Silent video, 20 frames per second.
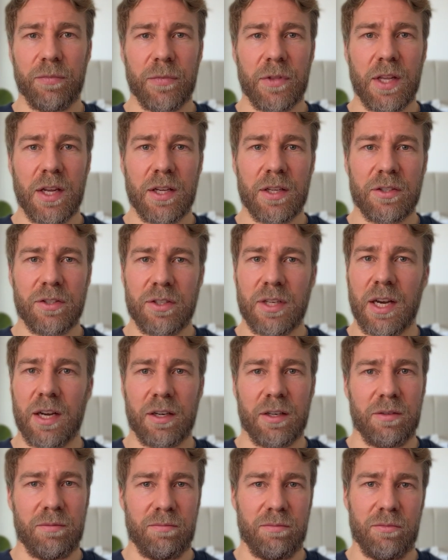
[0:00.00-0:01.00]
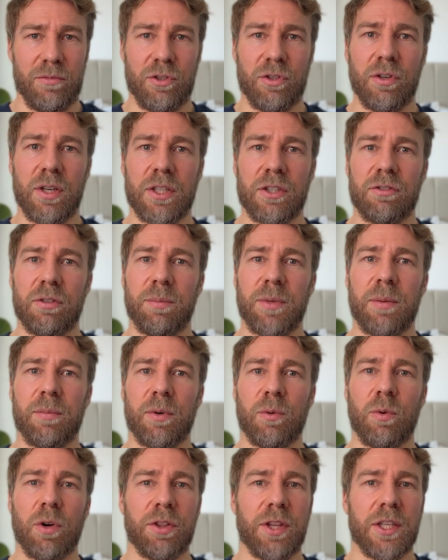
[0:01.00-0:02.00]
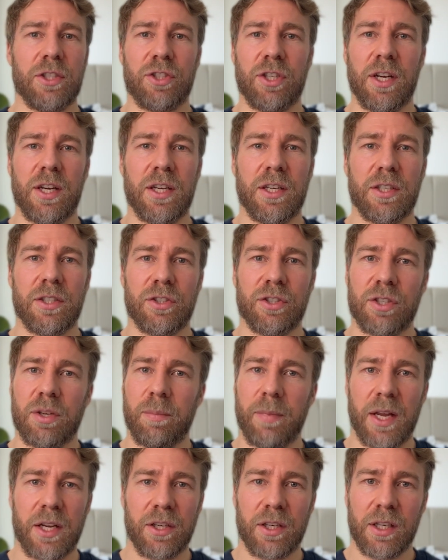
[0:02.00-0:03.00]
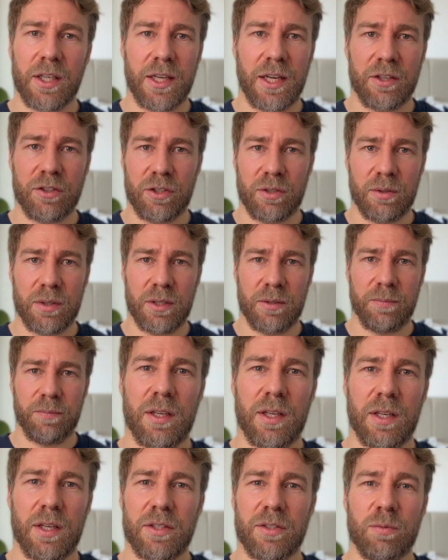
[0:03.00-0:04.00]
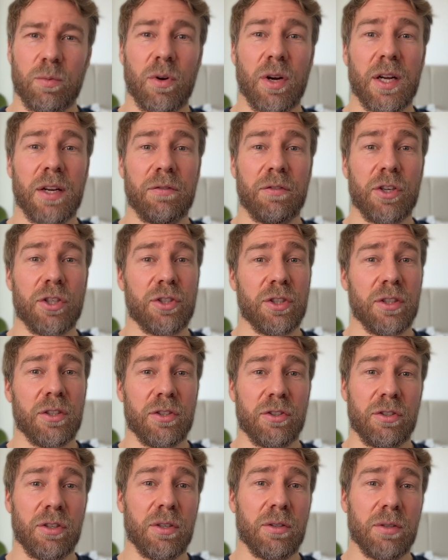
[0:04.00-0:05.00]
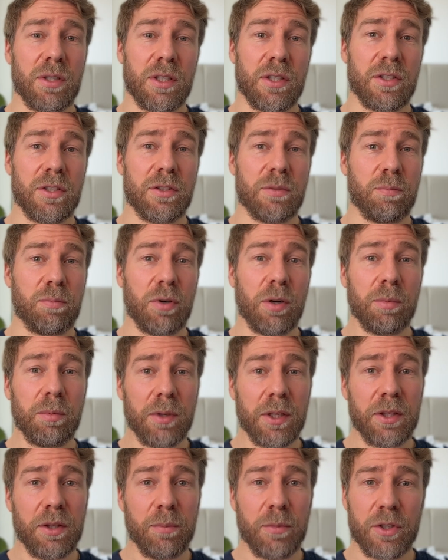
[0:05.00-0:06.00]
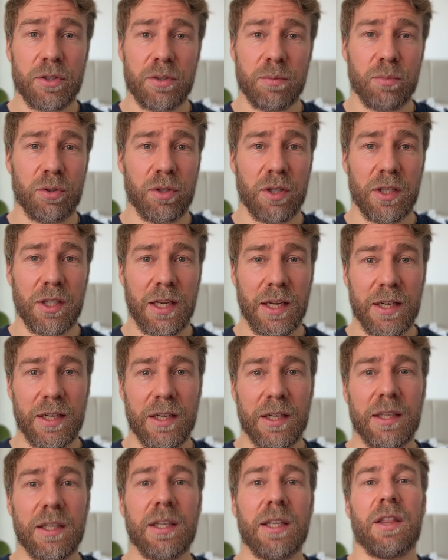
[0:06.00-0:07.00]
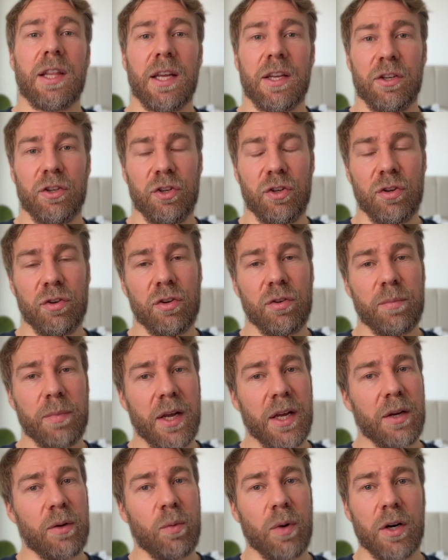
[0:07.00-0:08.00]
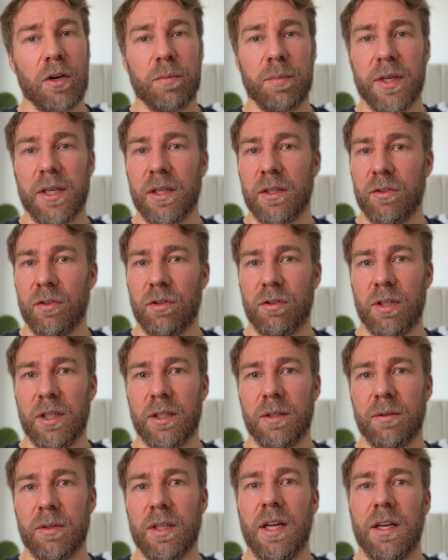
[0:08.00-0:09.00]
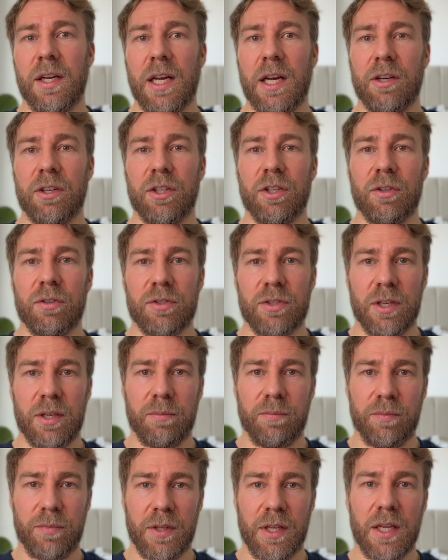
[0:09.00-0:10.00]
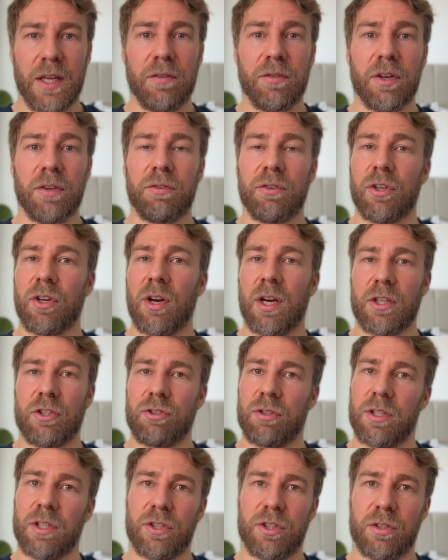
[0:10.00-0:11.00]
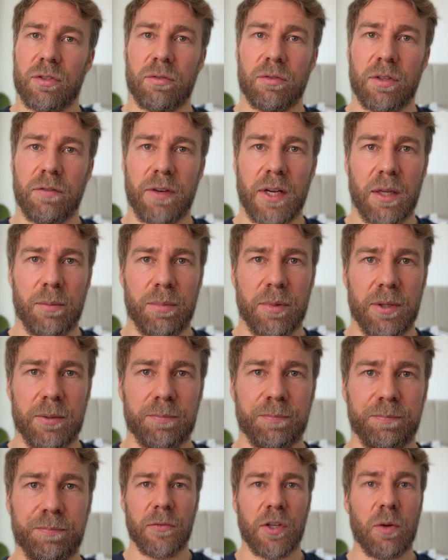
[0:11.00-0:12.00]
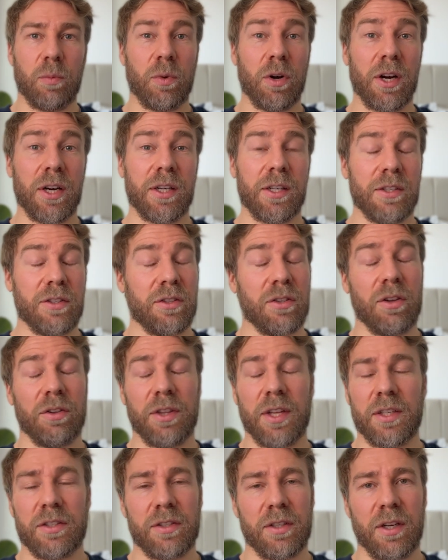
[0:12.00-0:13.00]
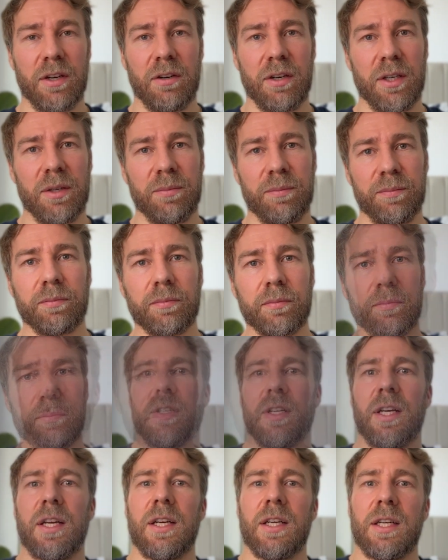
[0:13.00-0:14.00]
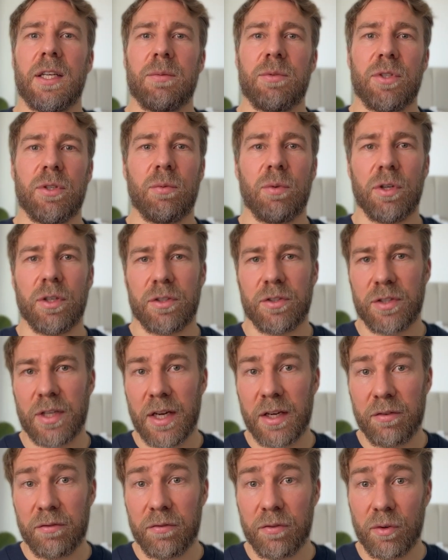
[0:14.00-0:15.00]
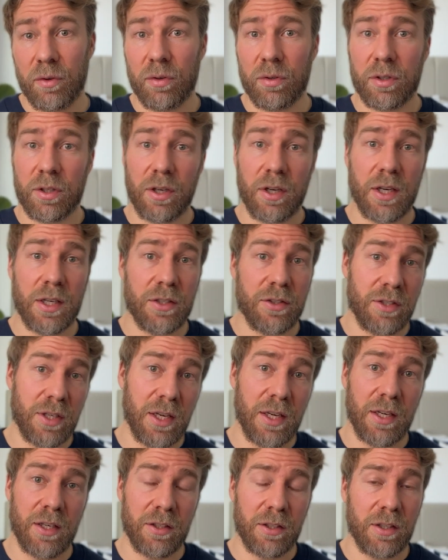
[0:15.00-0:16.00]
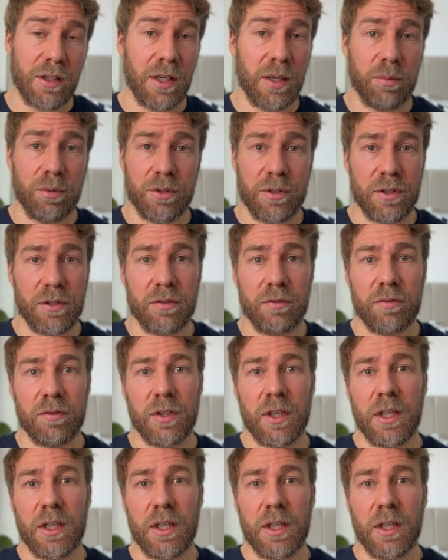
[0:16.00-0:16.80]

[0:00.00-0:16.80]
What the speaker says: They're stuck, trying to remember what they changed and manually undo it. Here's why version control is probably the most important layer that you may well be ignoring, and how to use it, even if you're not a traditional developer. Don't worry, it's not that scary. This layer keeps your work safe, organized, and collaborative.